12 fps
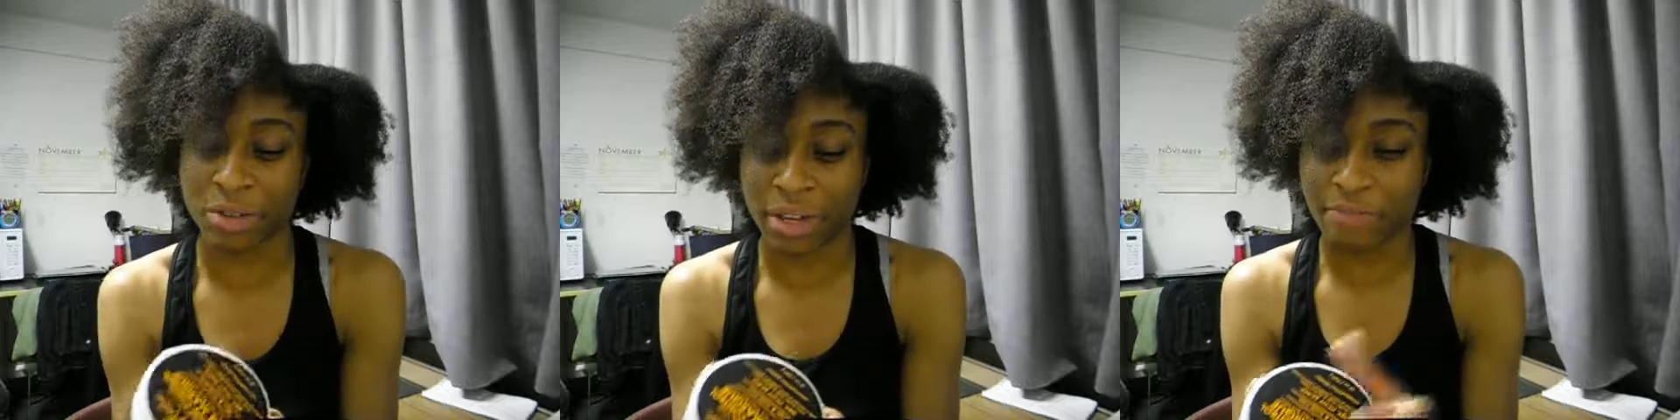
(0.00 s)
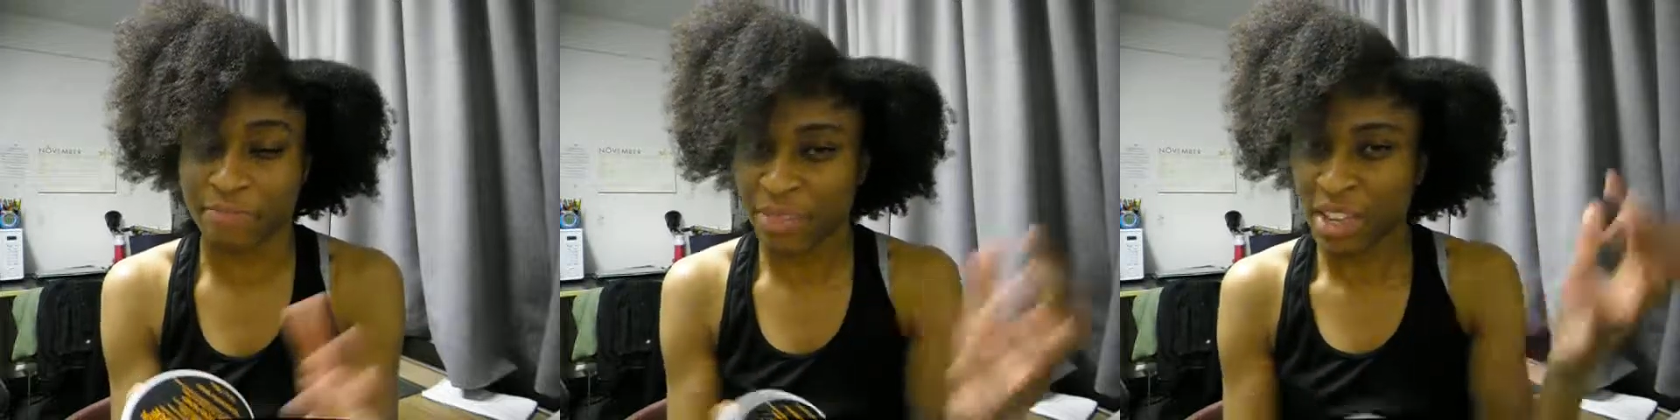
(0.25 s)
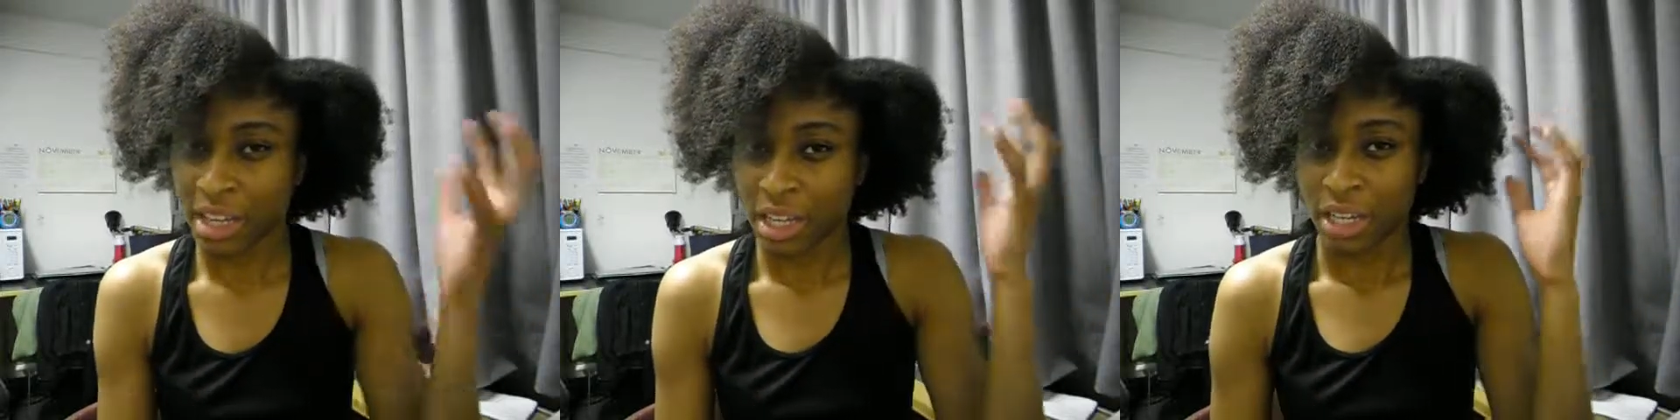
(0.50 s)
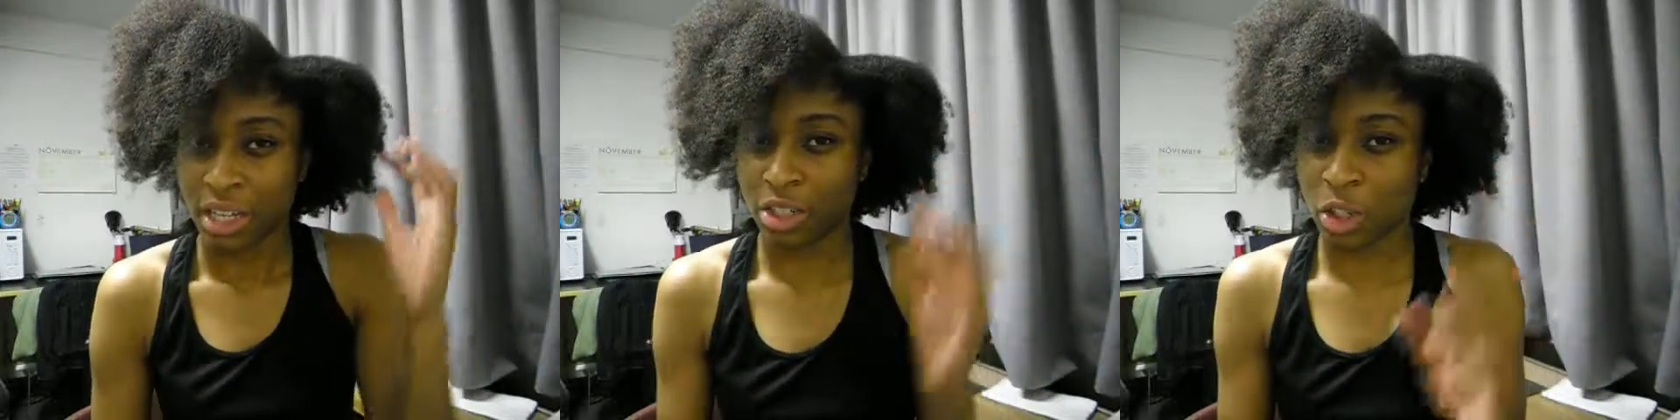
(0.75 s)
But
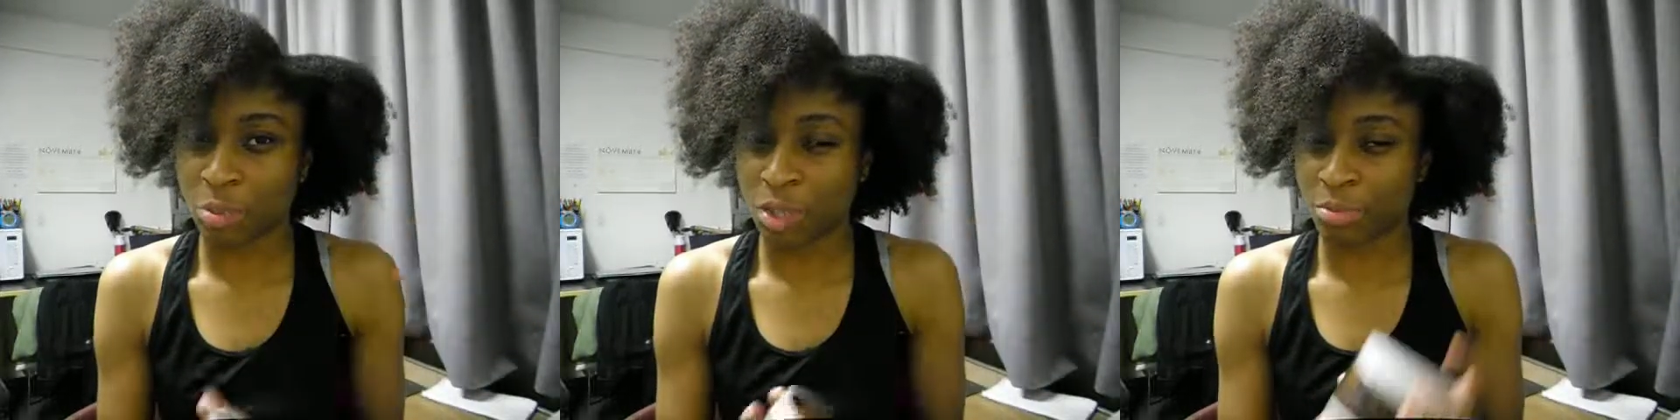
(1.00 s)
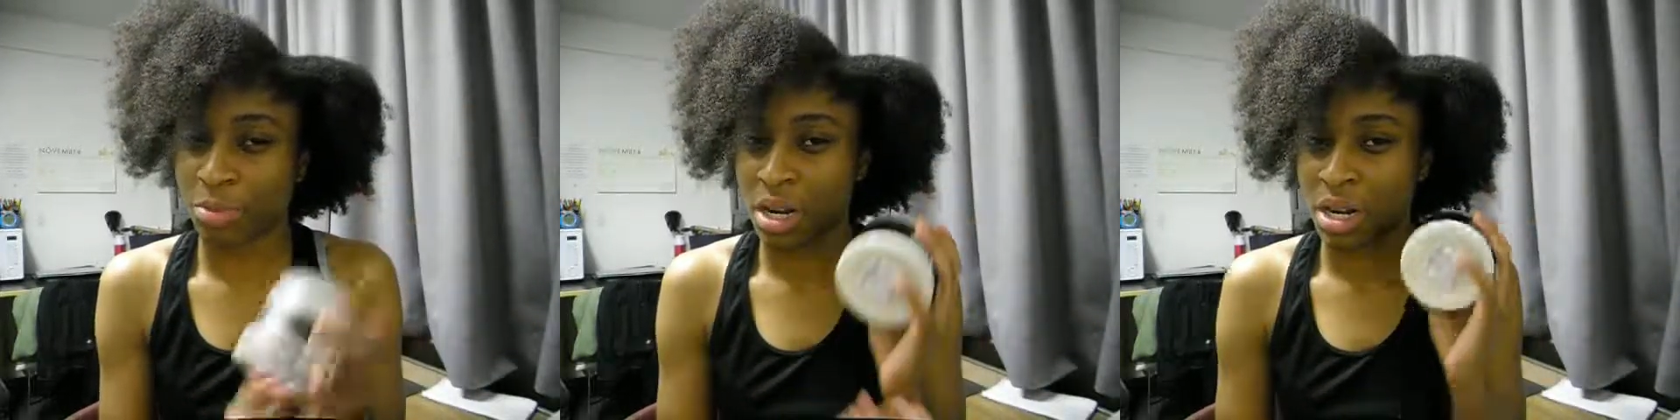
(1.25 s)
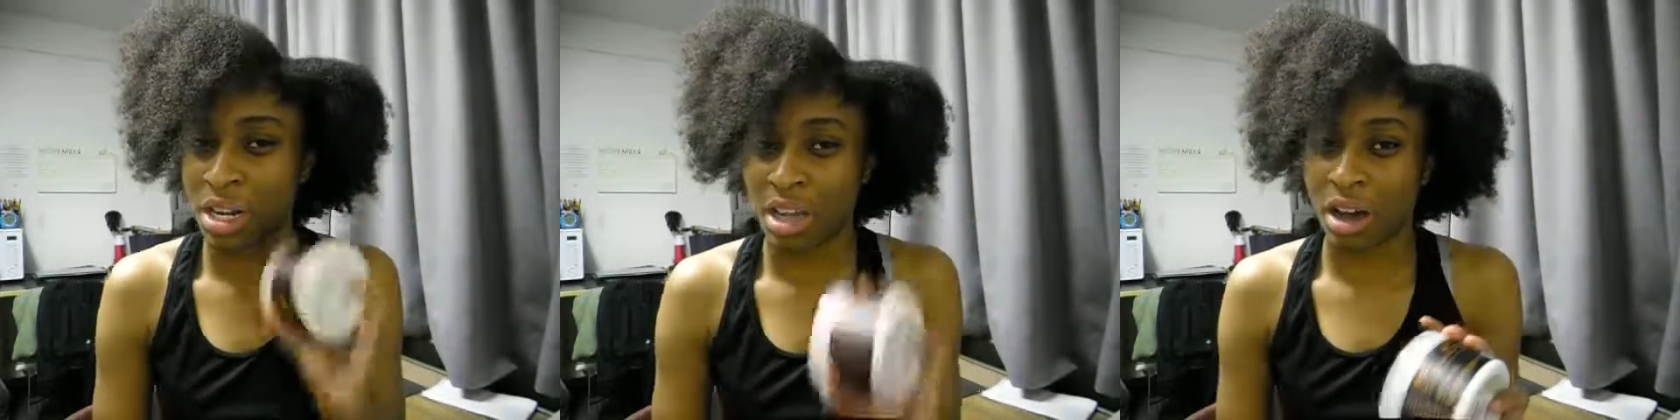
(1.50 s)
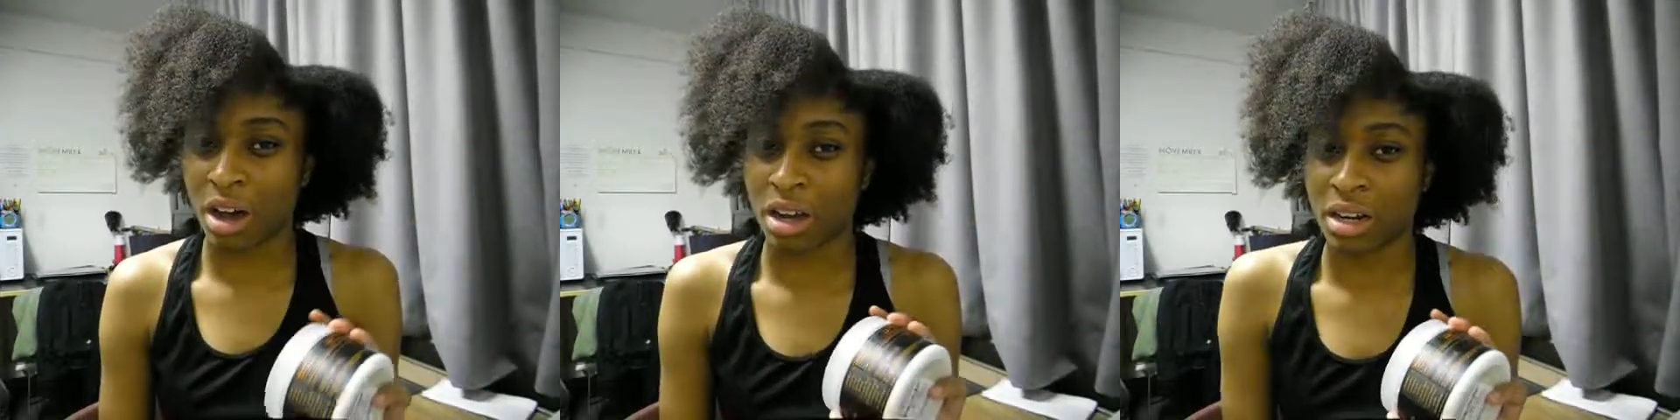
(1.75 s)
in terms of putting
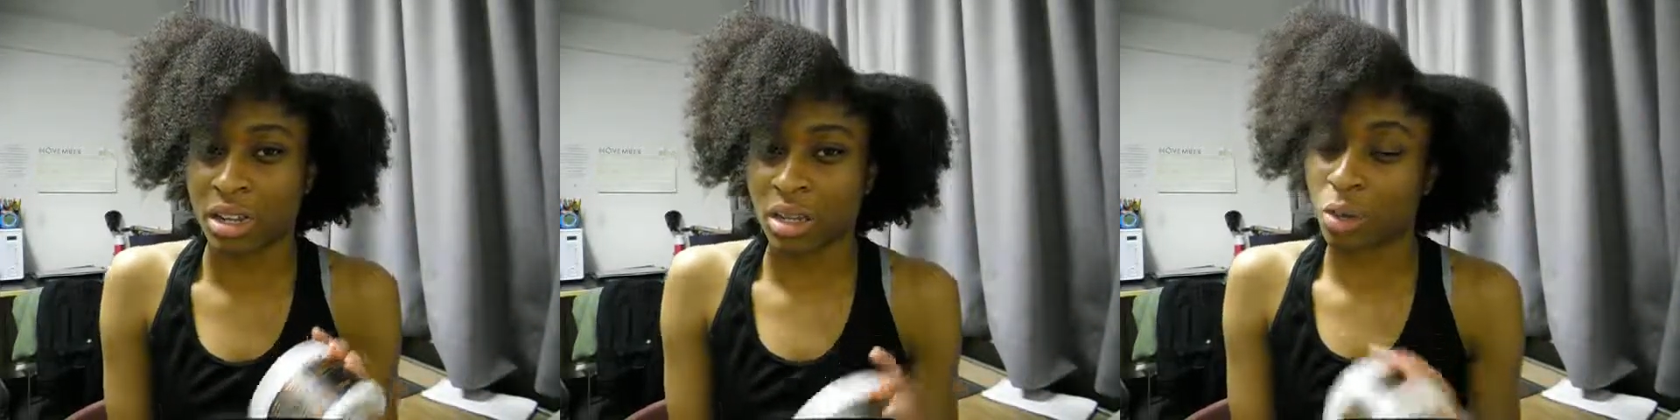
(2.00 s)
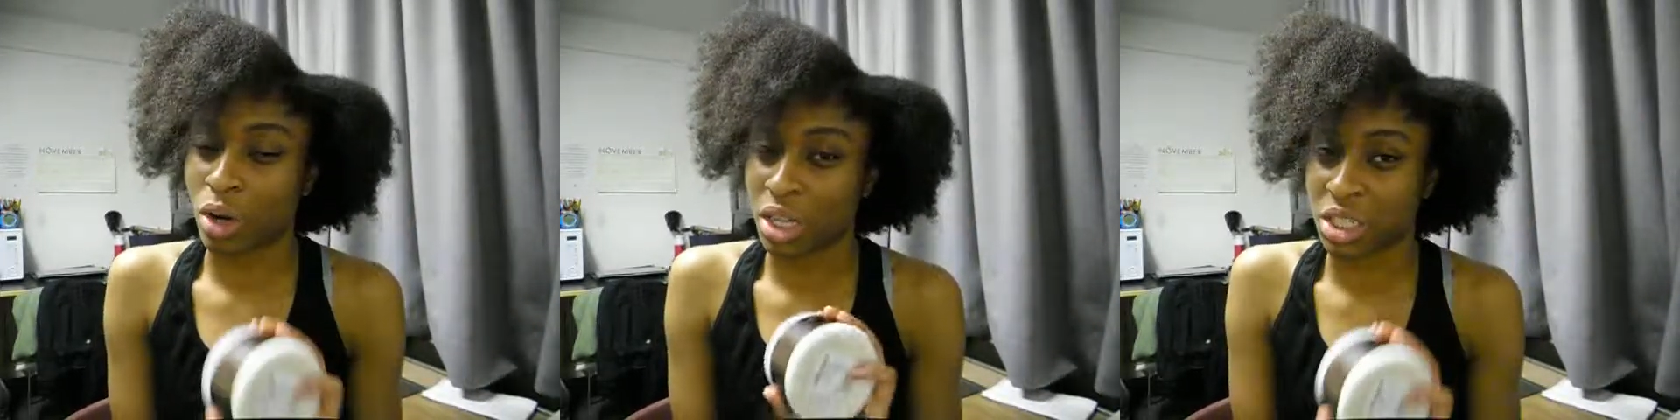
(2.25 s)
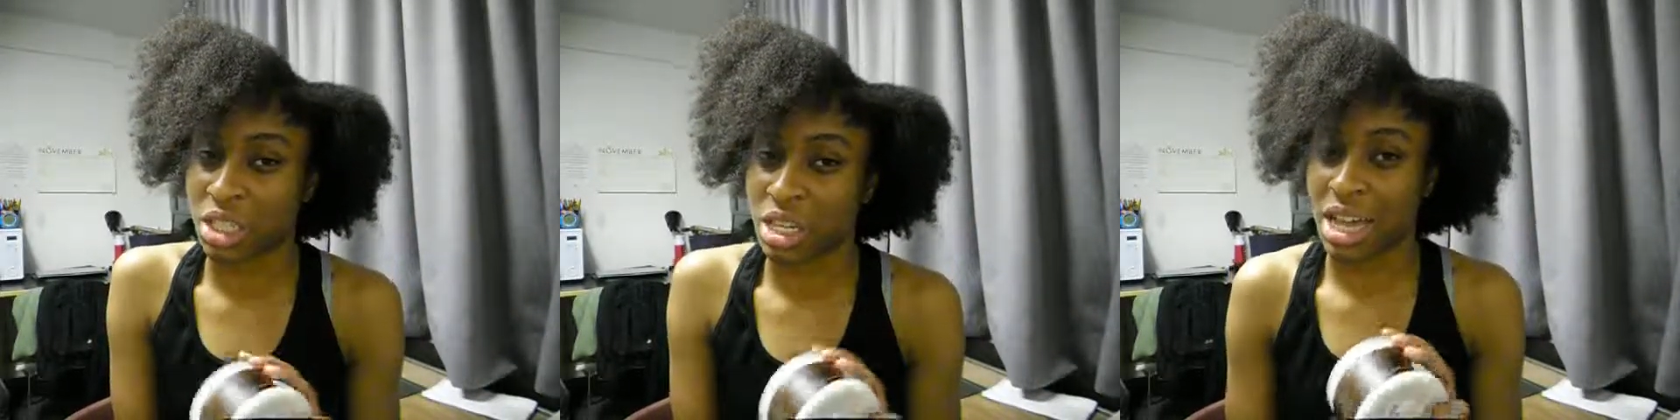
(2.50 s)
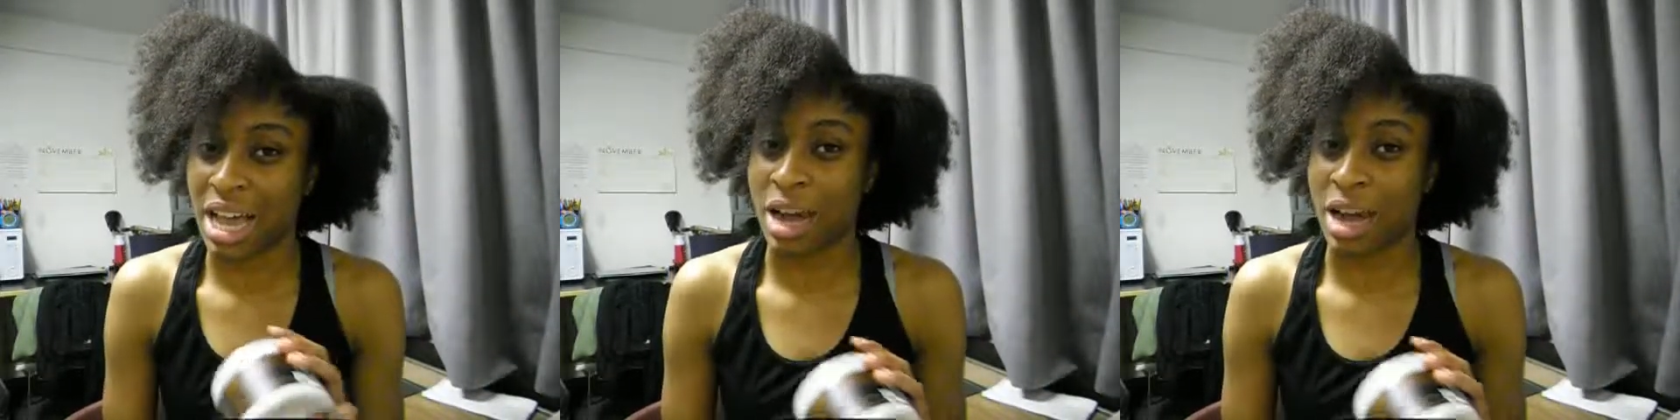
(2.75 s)
it on and then washing it